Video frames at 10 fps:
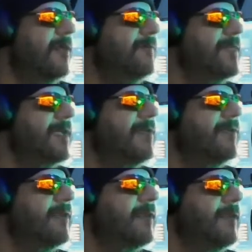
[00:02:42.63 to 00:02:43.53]
and everything
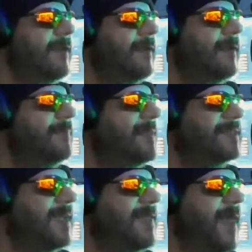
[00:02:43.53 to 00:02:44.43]
else. I'm not
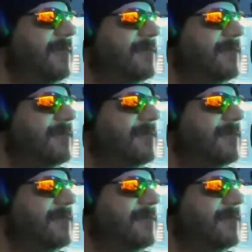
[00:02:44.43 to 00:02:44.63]
saying that.